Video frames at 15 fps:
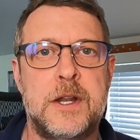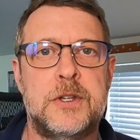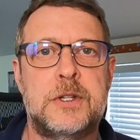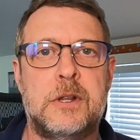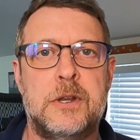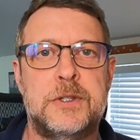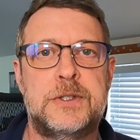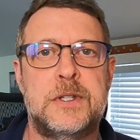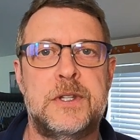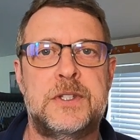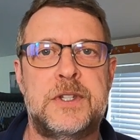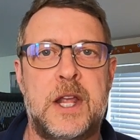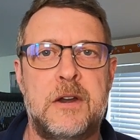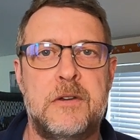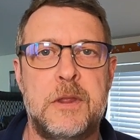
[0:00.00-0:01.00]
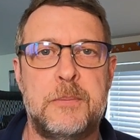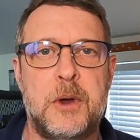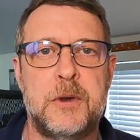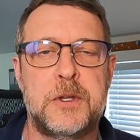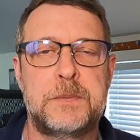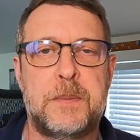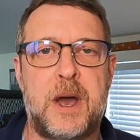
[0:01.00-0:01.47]
run as close to the center of the
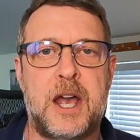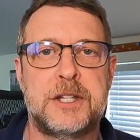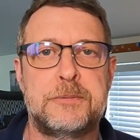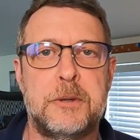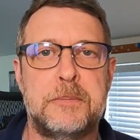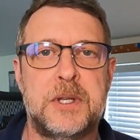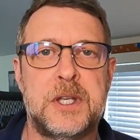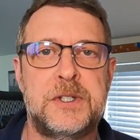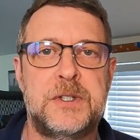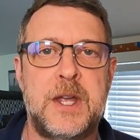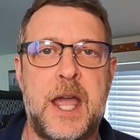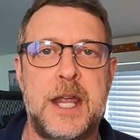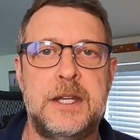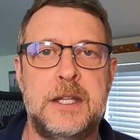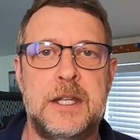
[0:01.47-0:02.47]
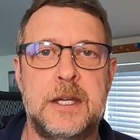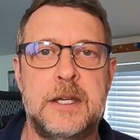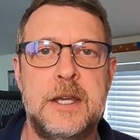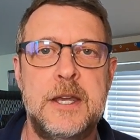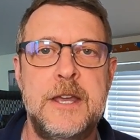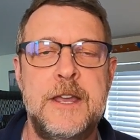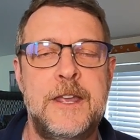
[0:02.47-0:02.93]
boat as possible, because the
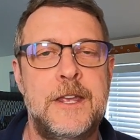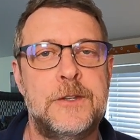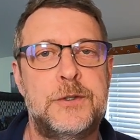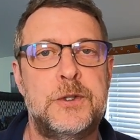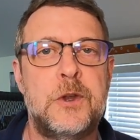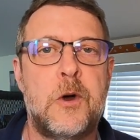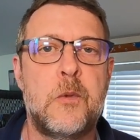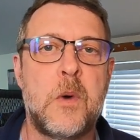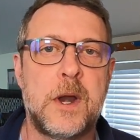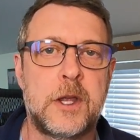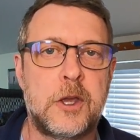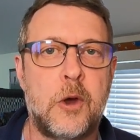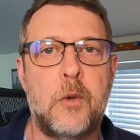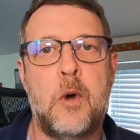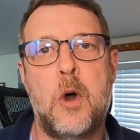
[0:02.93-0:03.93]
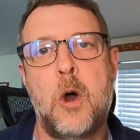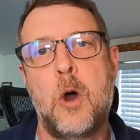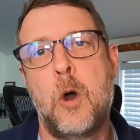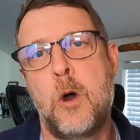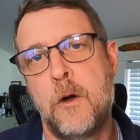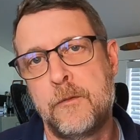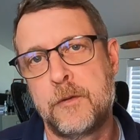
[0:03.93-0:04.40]
idea is you don't want to go
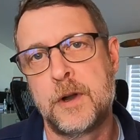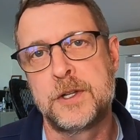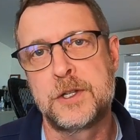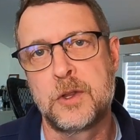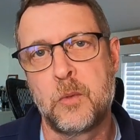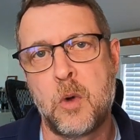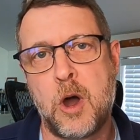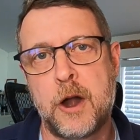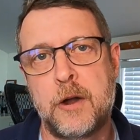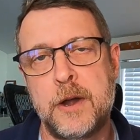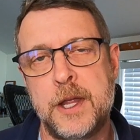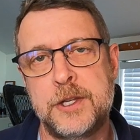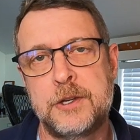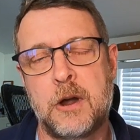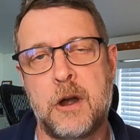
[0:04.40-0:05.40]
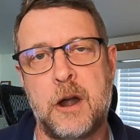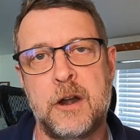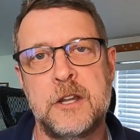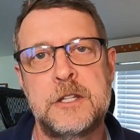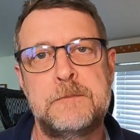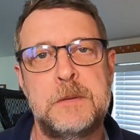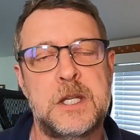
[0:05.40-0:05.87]
over into the water in your
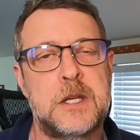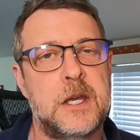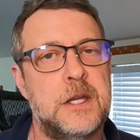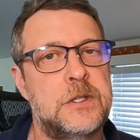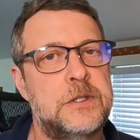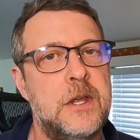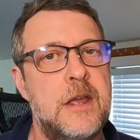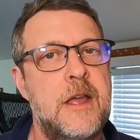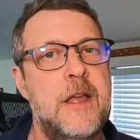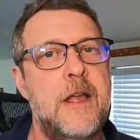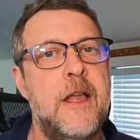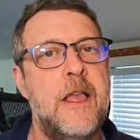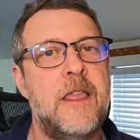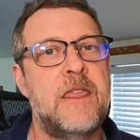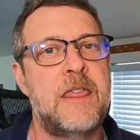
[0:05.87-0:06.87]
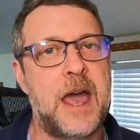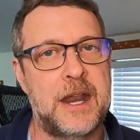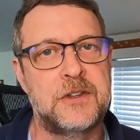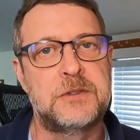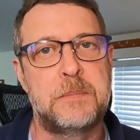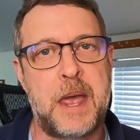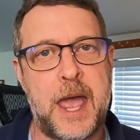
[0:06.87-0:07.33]
harness, because
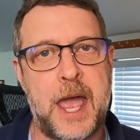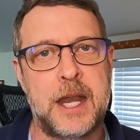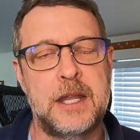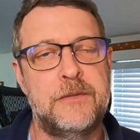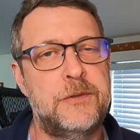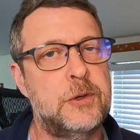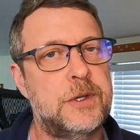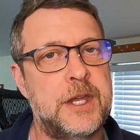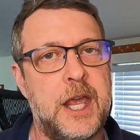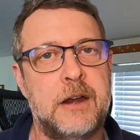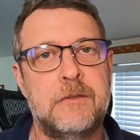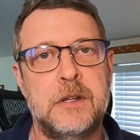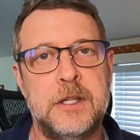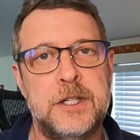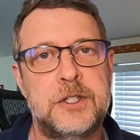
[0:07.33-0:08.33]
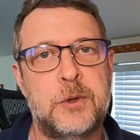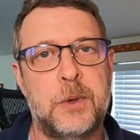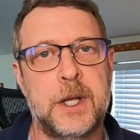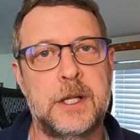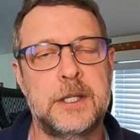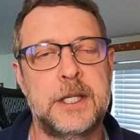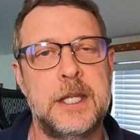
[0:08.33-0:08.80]
that is bad. If you can't release
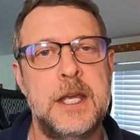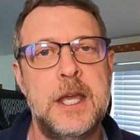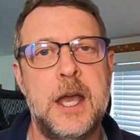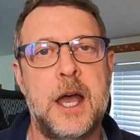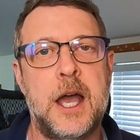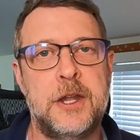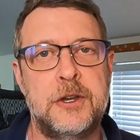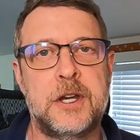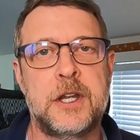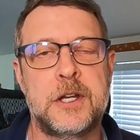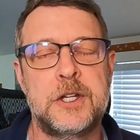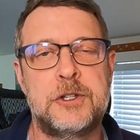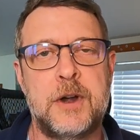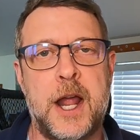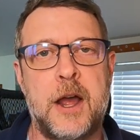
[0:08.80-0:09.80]
quickly, you're going to